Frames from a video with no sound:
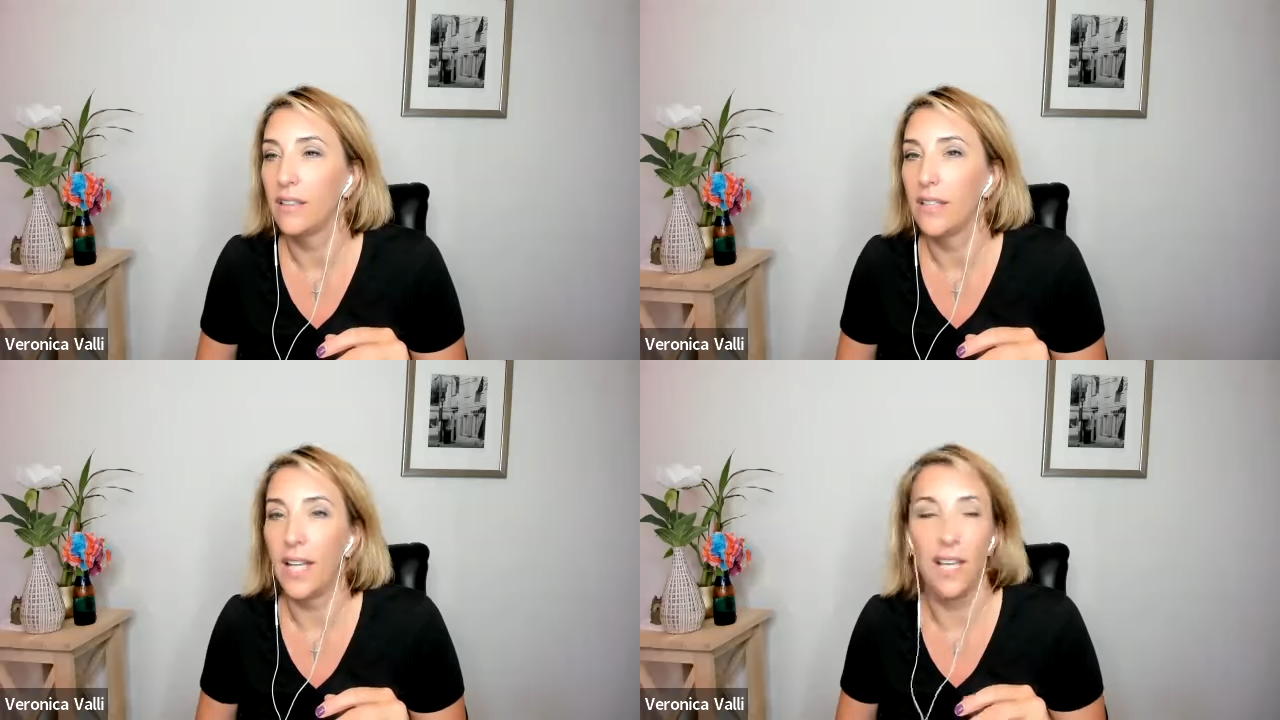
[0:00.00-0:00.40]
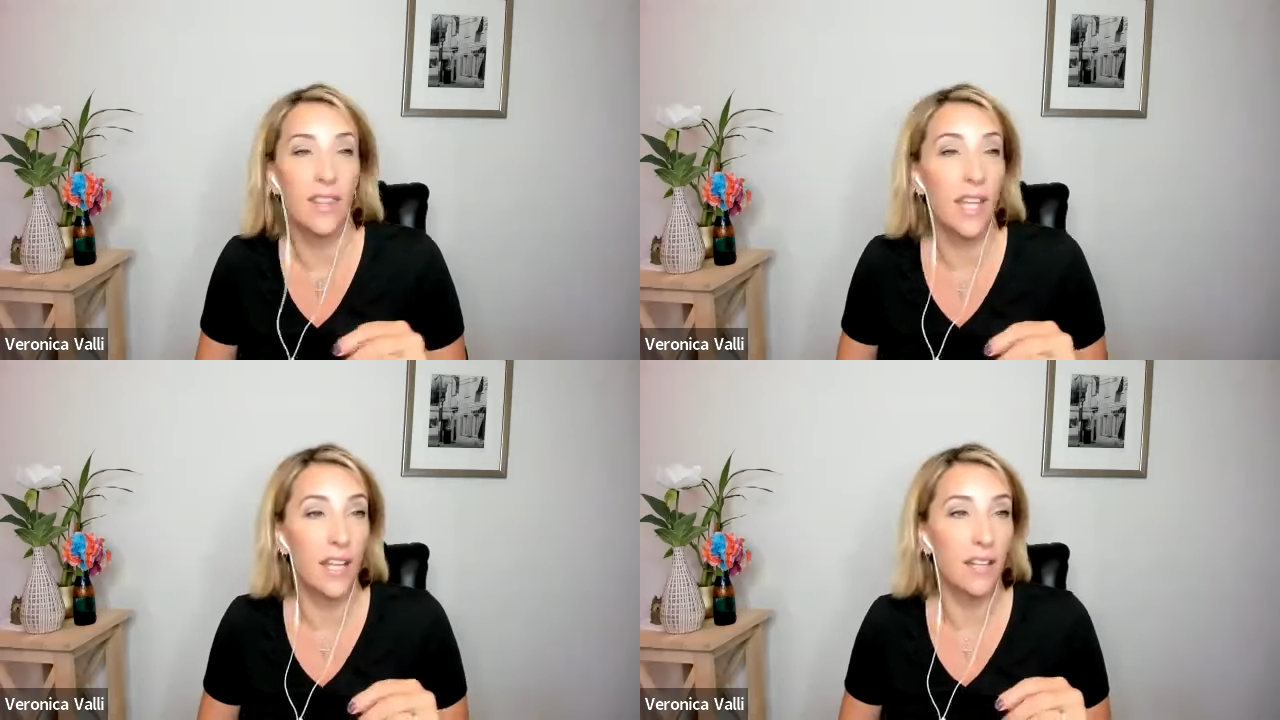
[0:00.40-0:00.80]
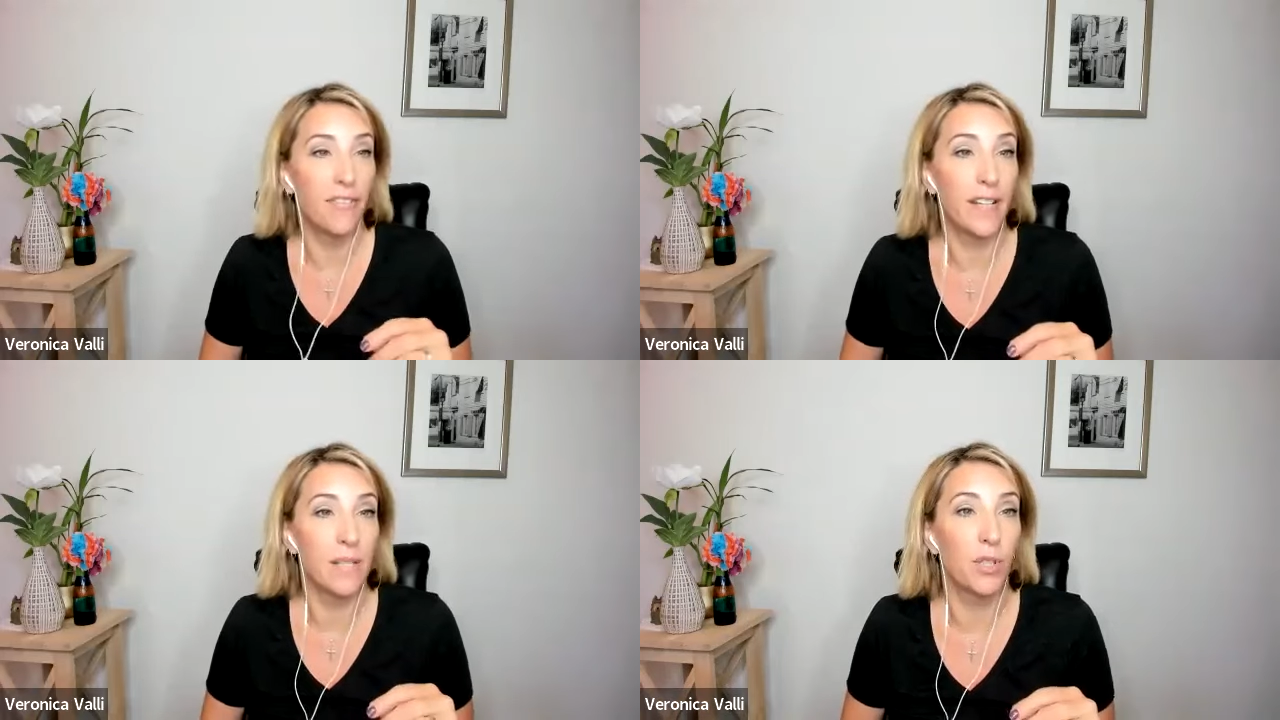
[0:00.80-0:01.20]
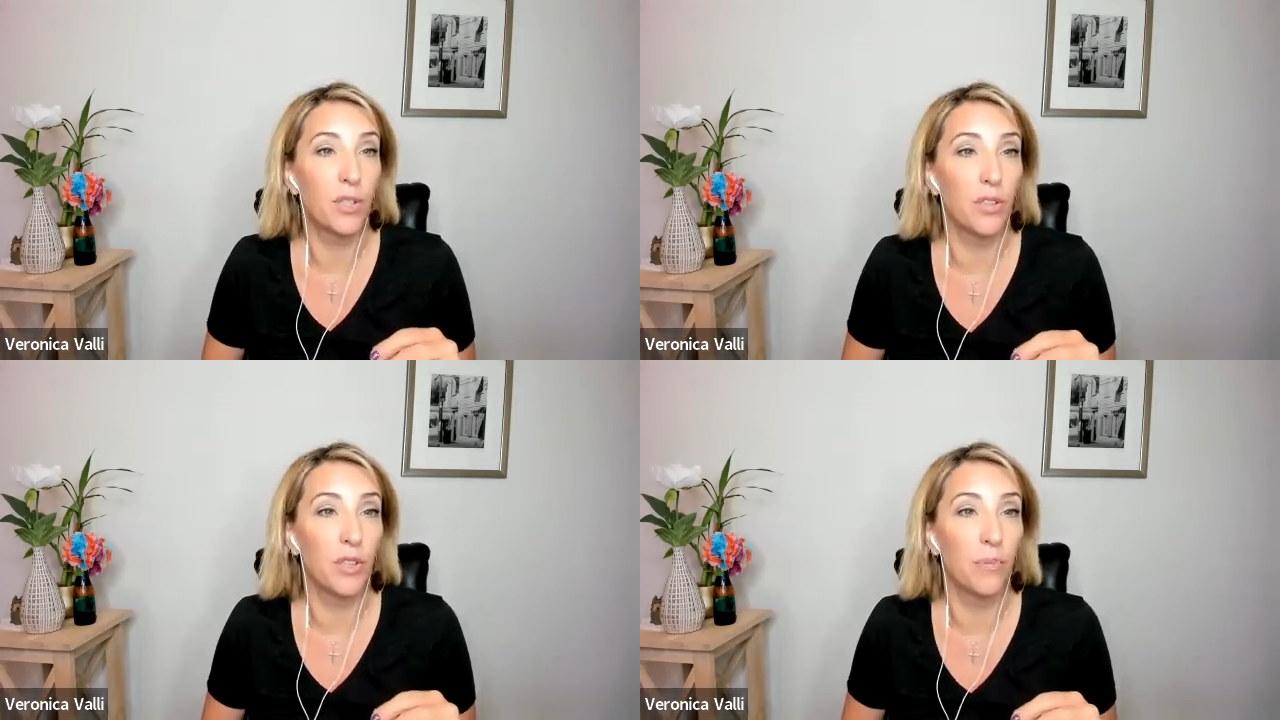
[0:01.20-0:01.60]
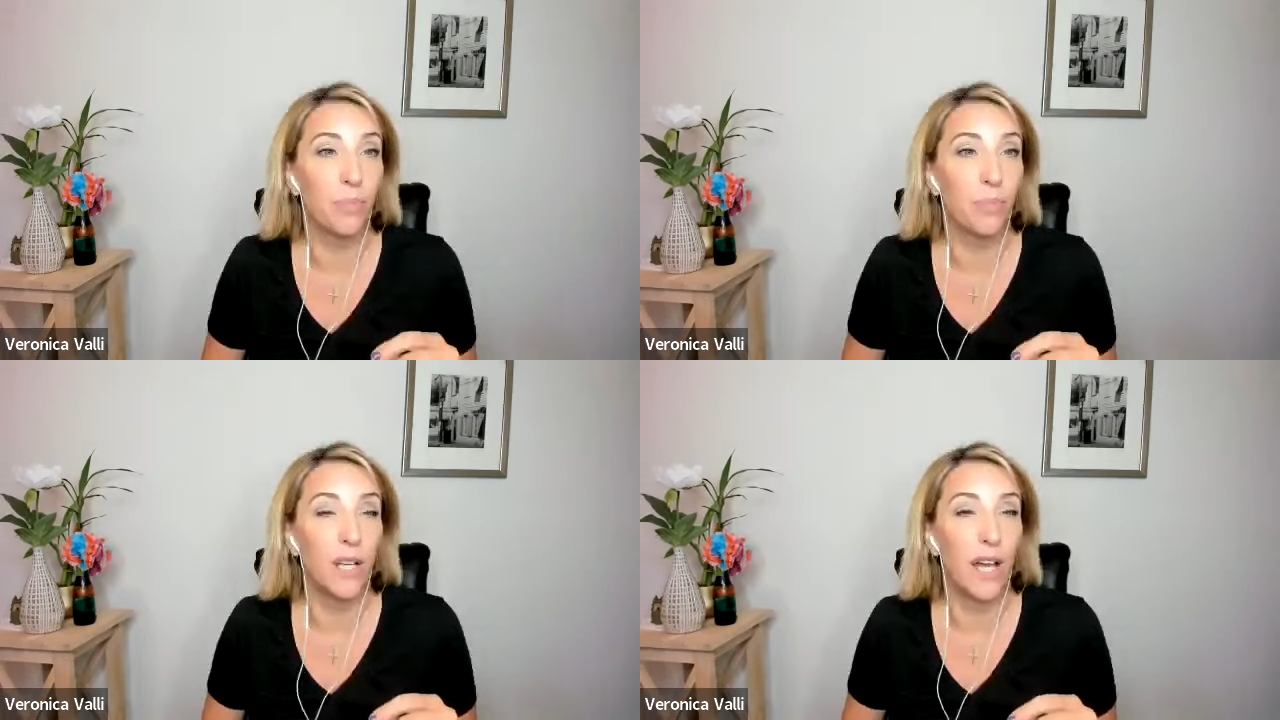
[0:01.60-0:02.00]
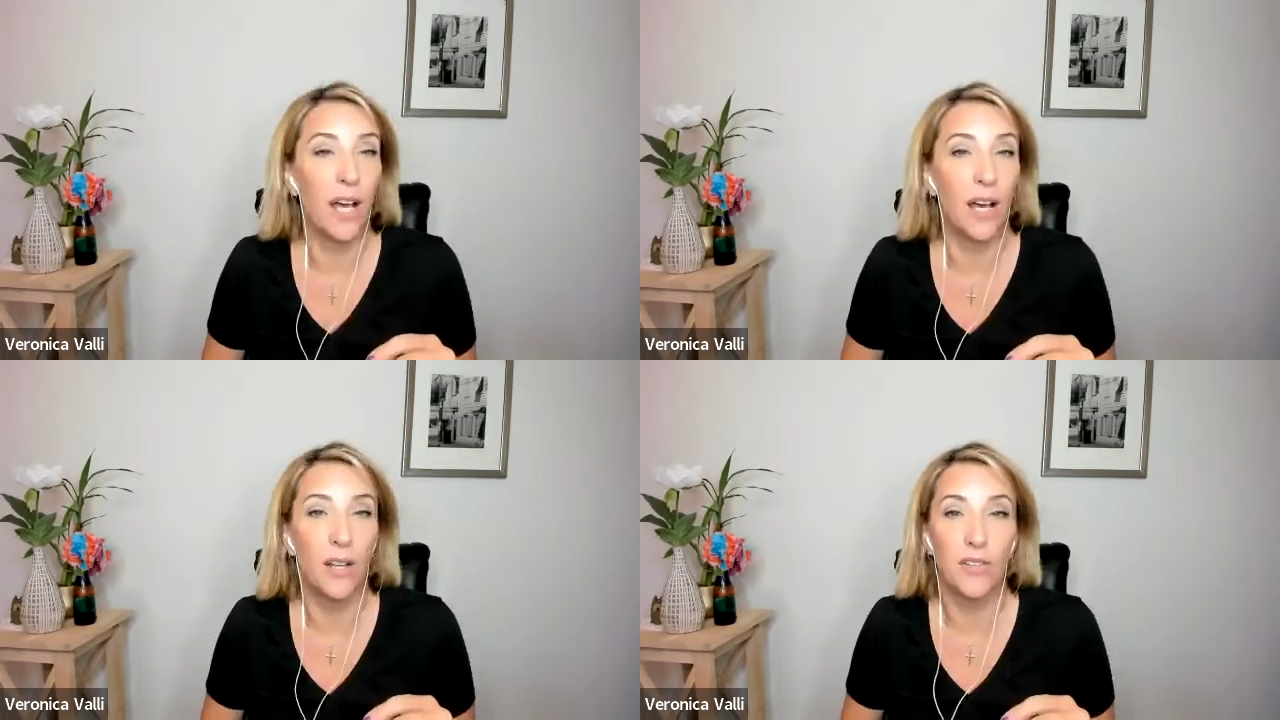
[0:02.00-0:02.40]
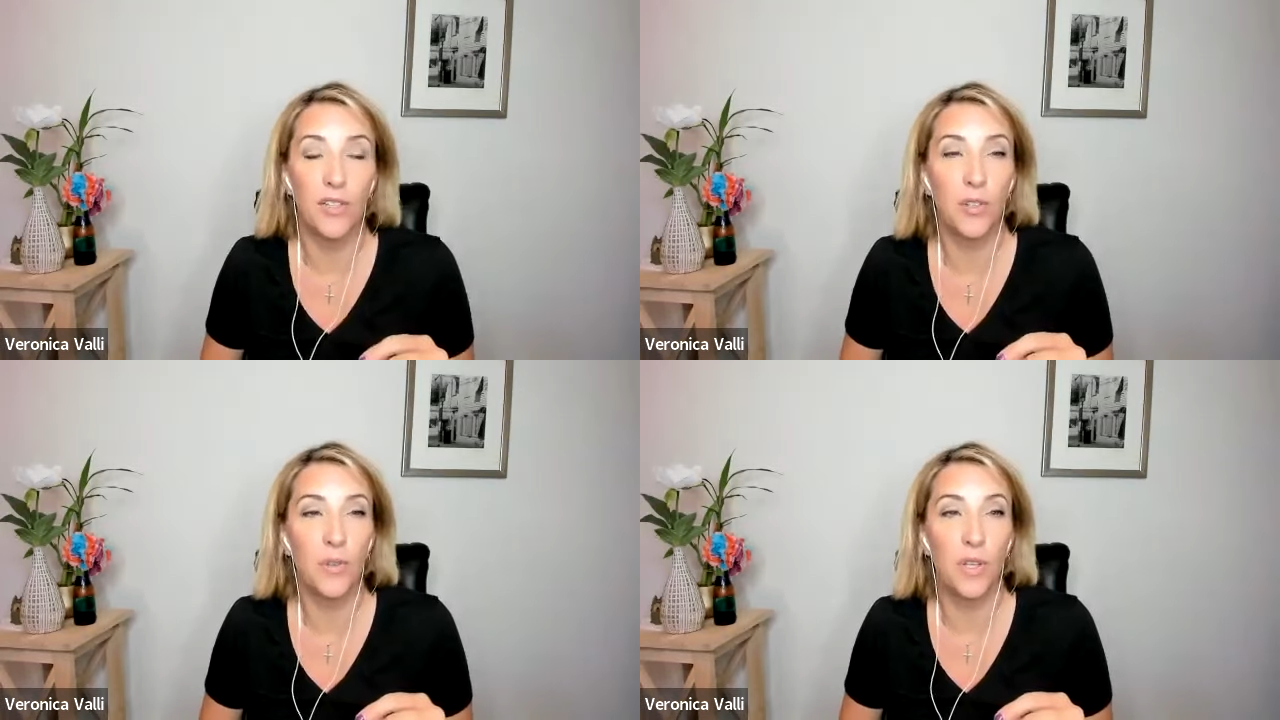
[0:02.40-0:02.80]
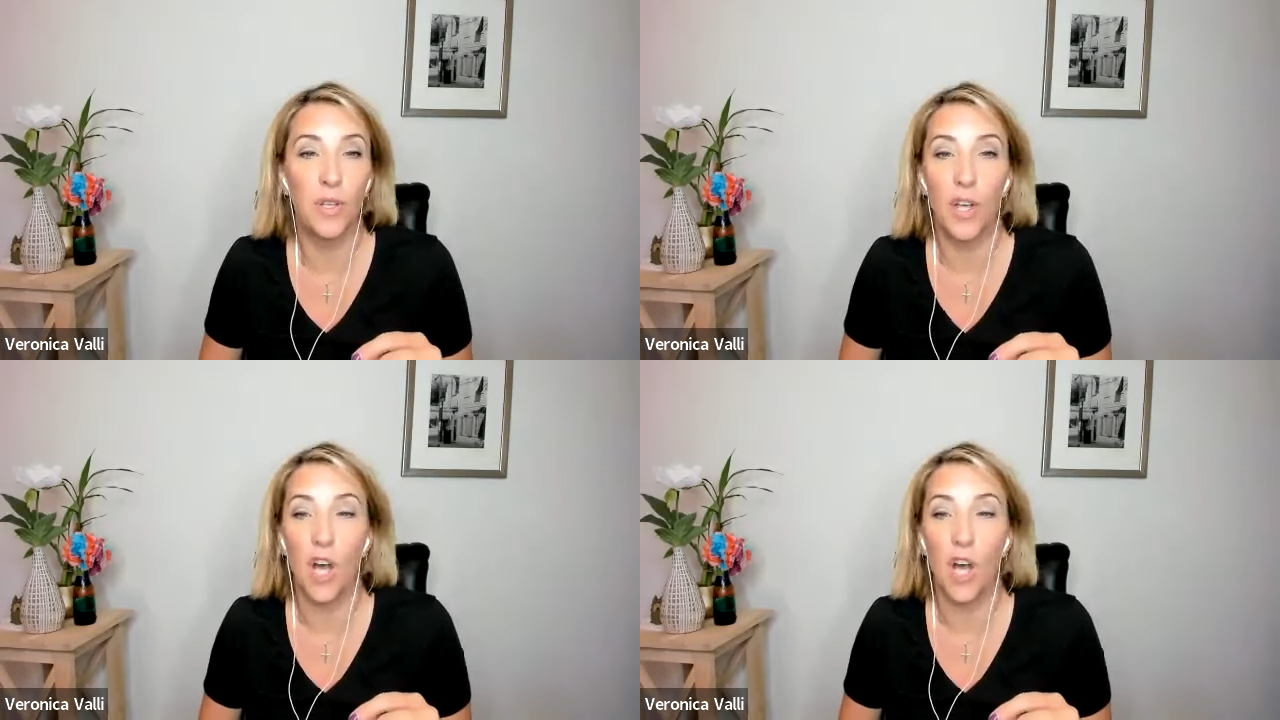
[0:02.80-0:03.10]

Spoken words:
the Facebook group to the